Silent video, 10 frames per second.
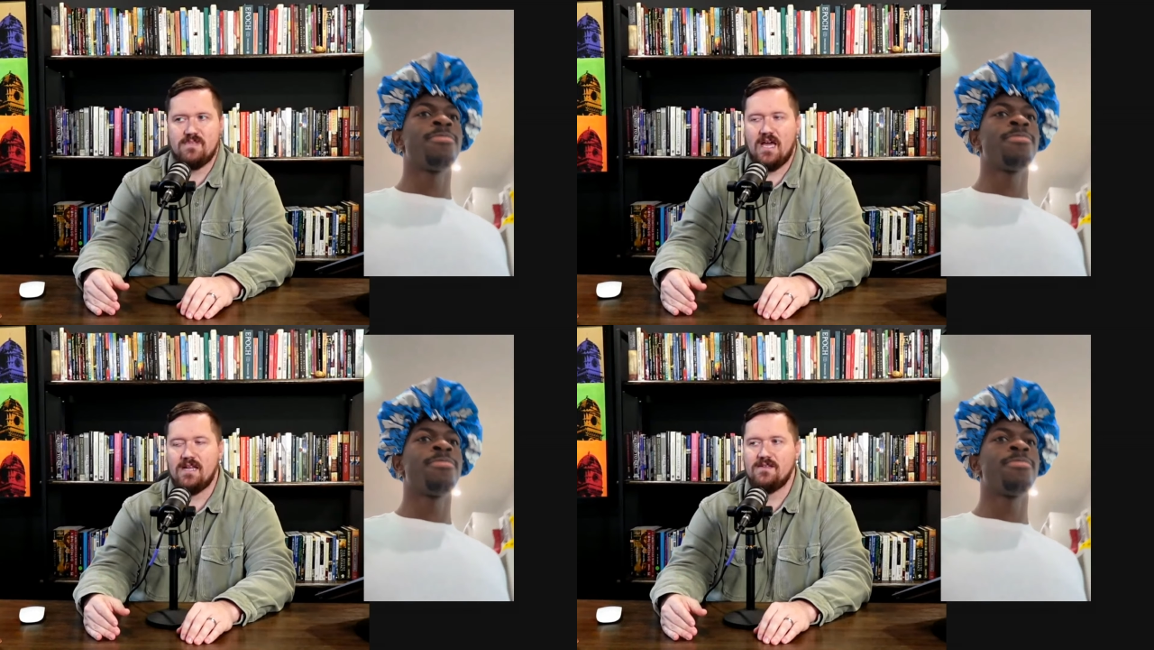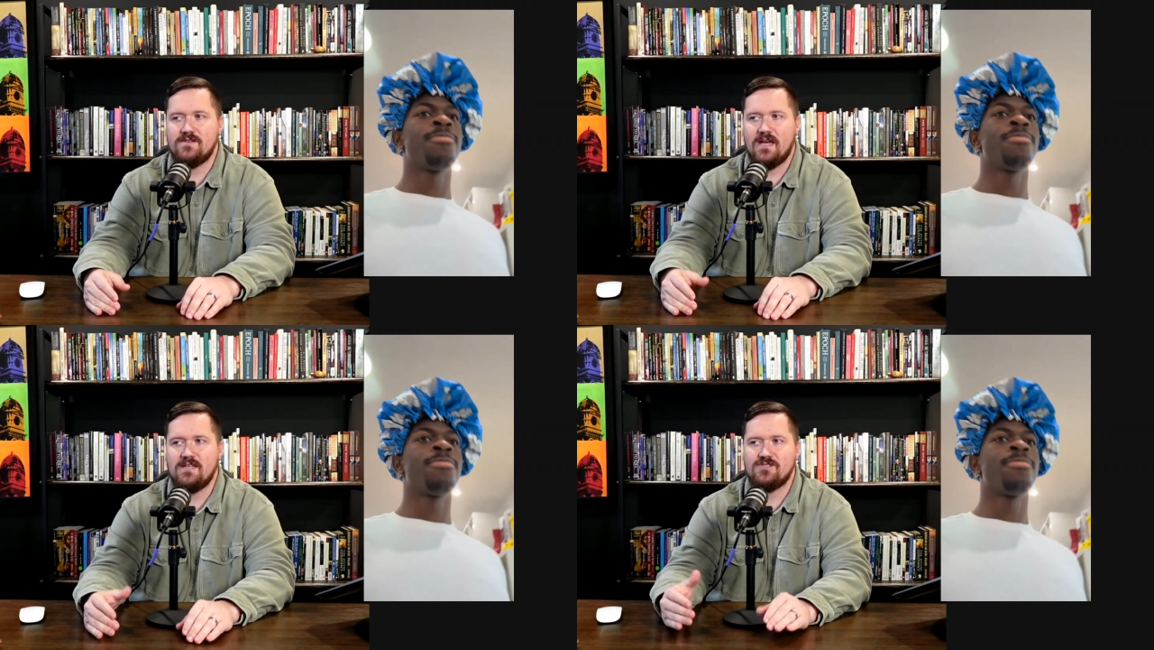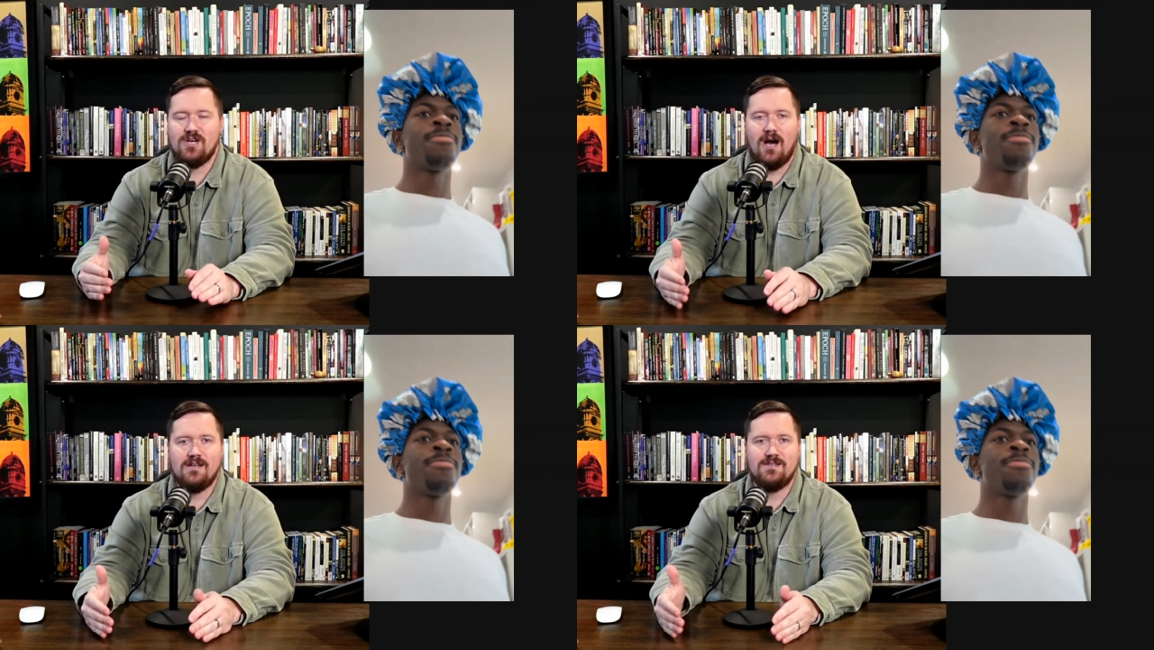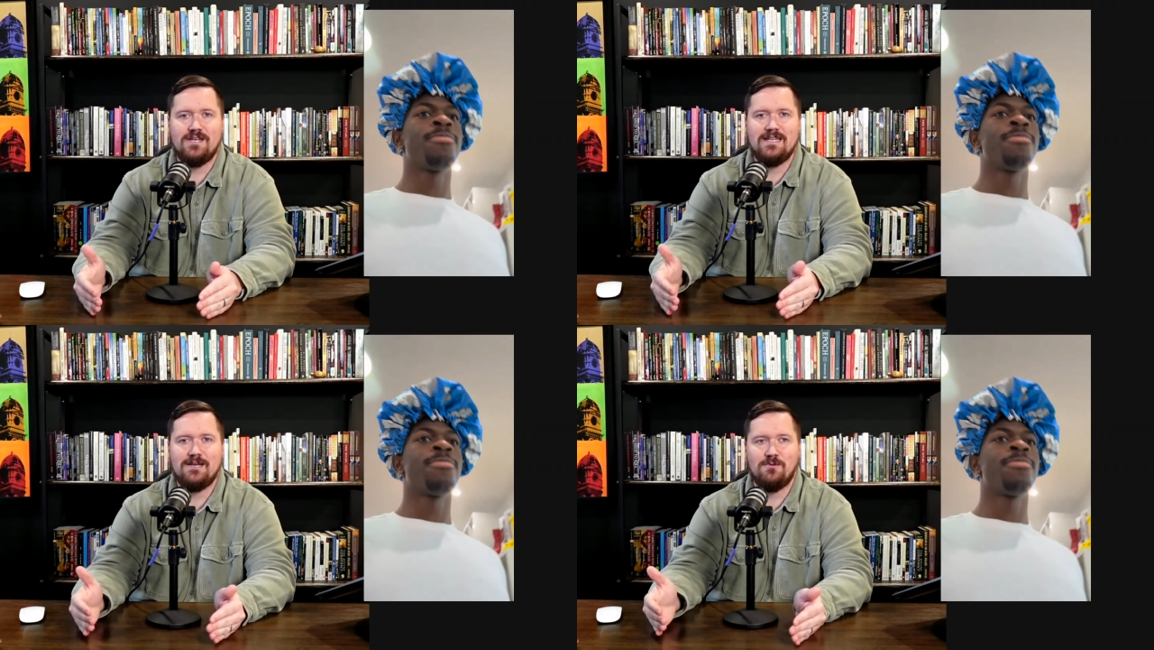Speaker 1: That is that is
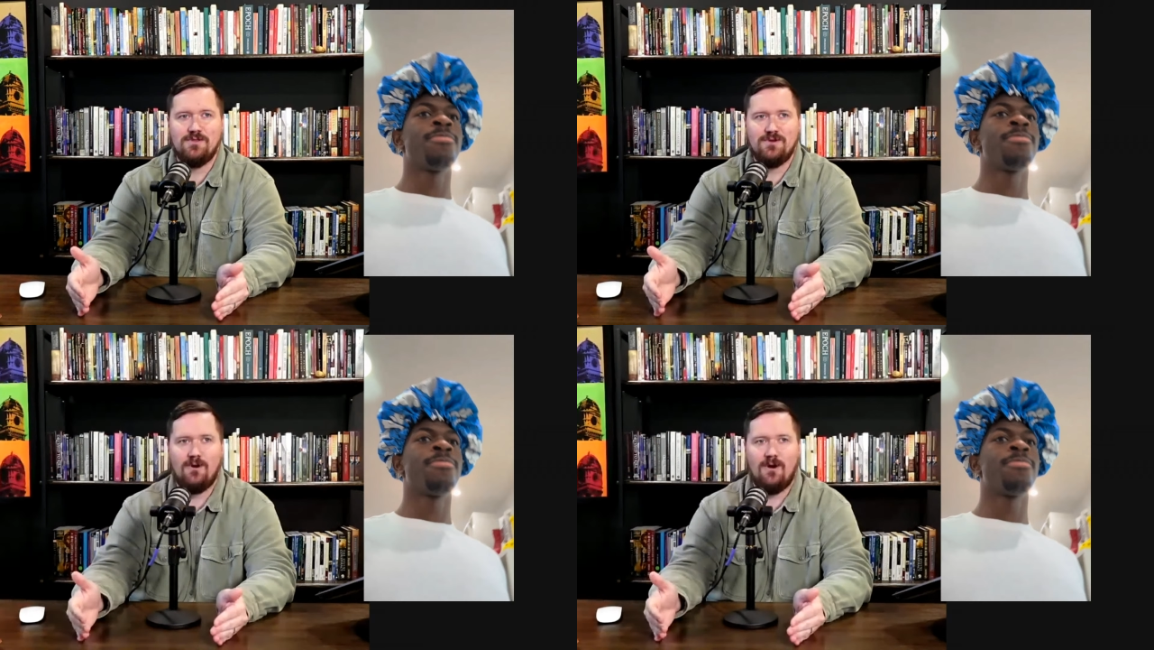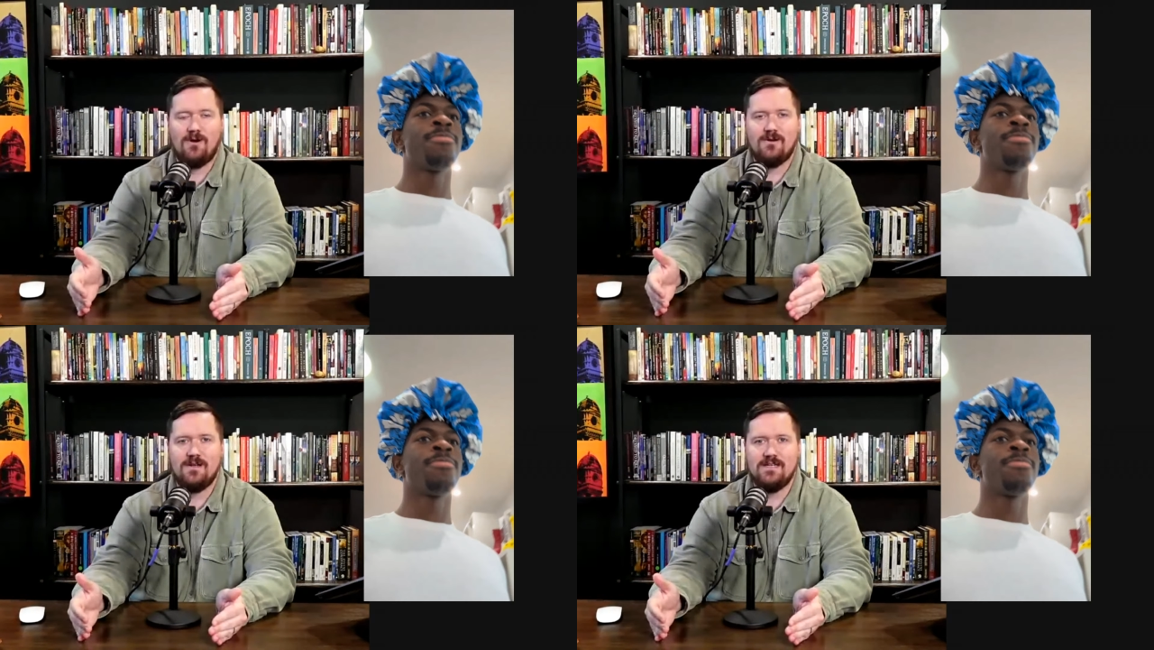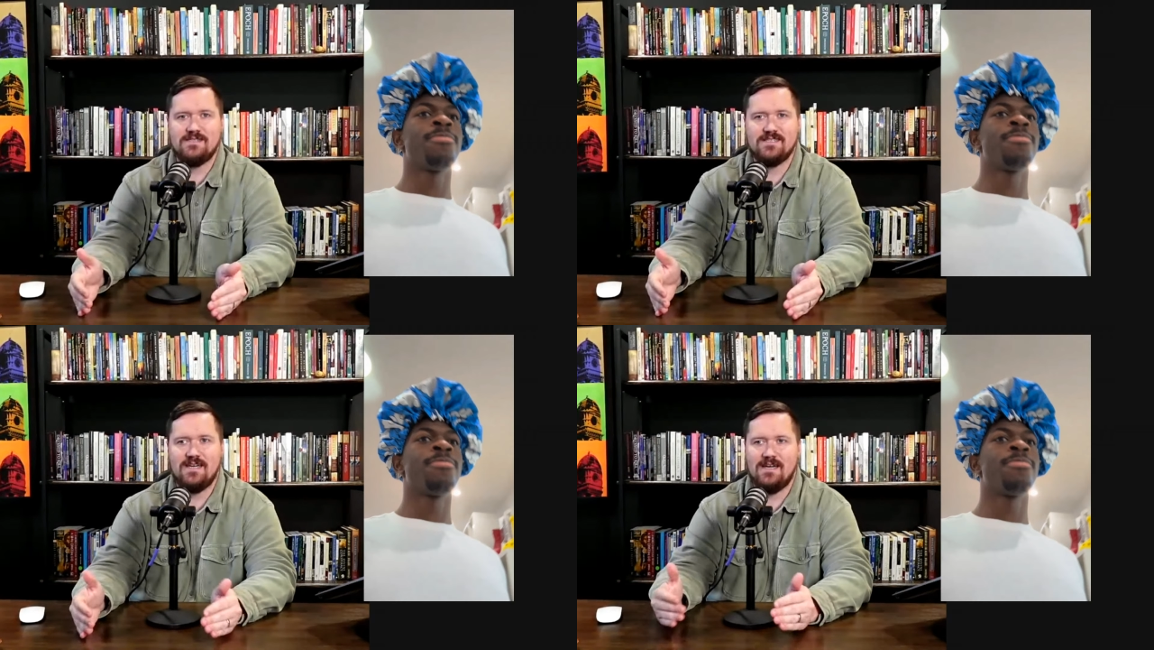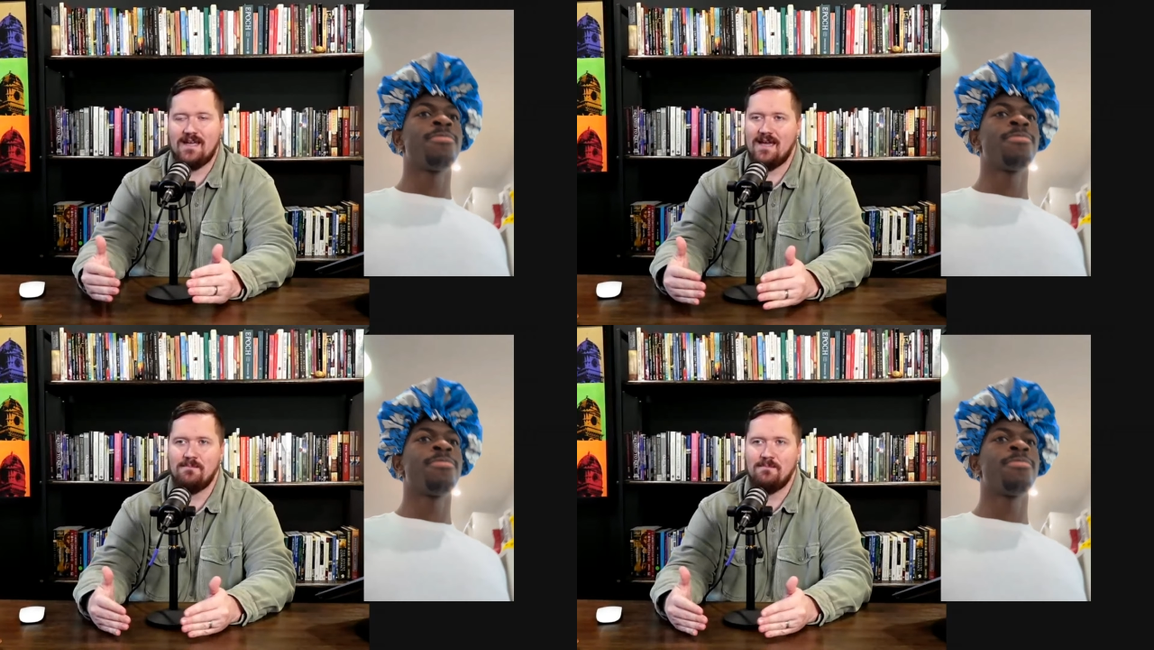God dealing with your heart and saying,